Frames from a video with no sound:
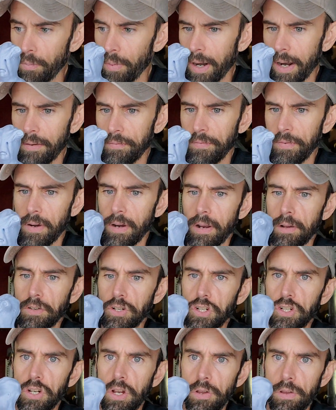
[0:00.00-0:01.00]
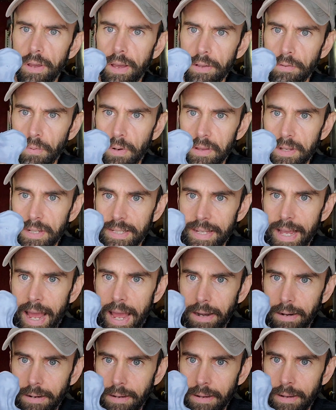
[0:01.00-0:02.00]
But I figured I would show you guys where this is
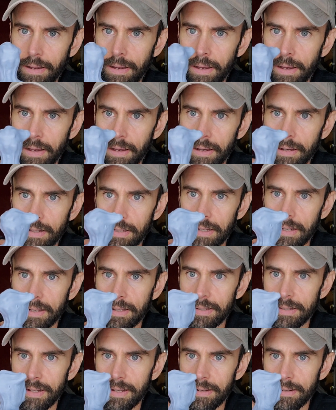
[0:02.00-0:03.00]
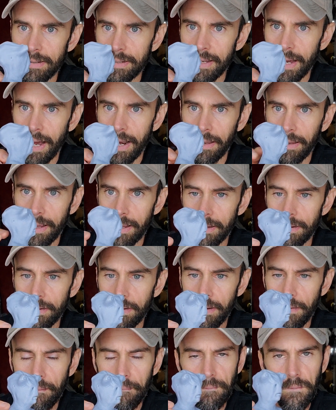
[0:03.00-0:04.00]
at. So you can see there's kind of like
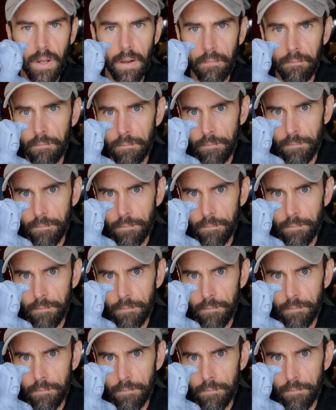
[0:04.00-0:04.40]
a, a, a